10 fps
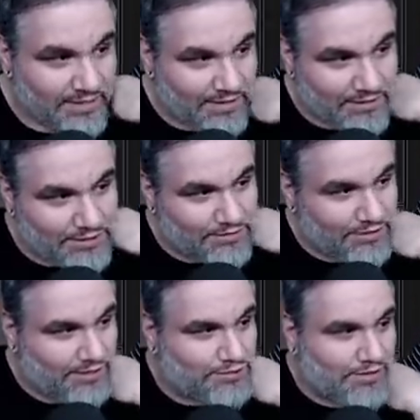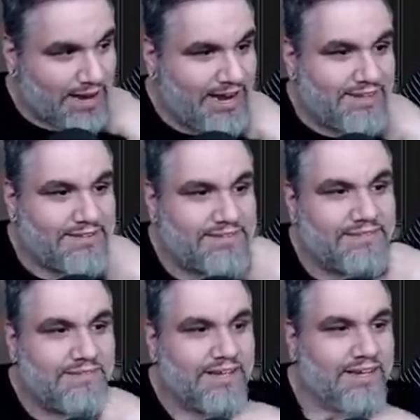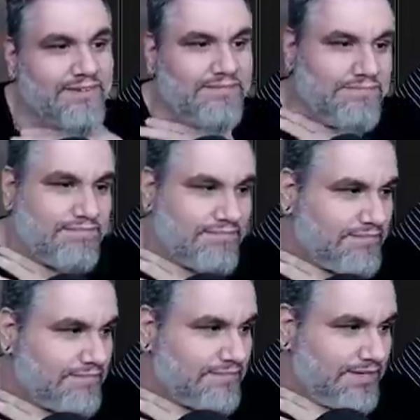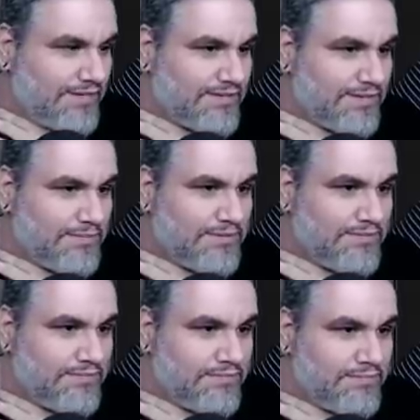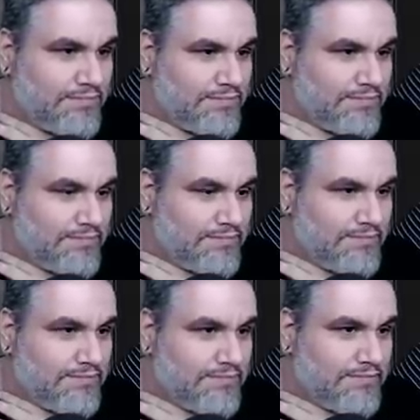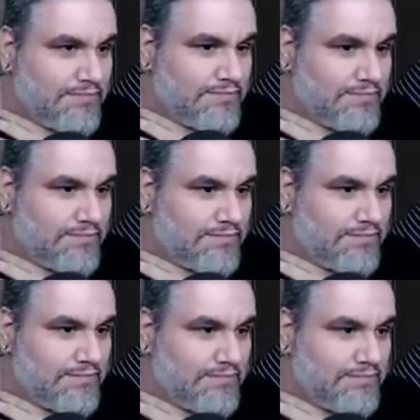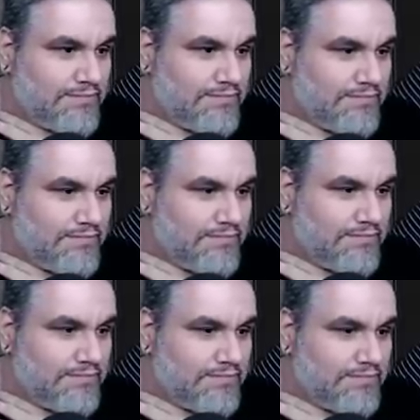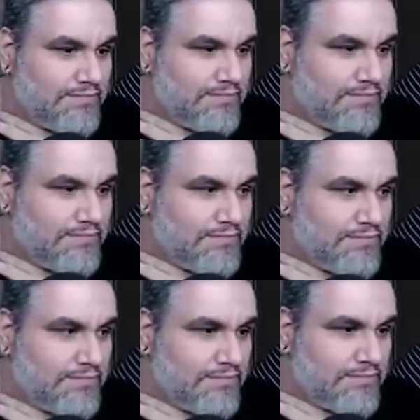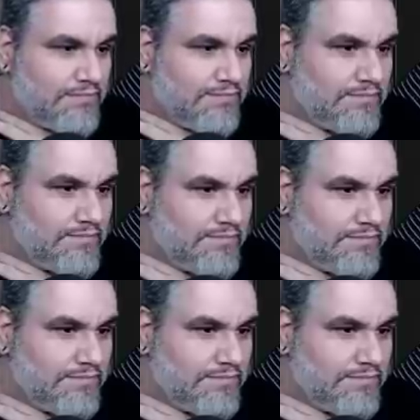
Oh, you're destroying all dragons. Okay. I accept. Huh. This is like the one time I've ever seen that used for dragons.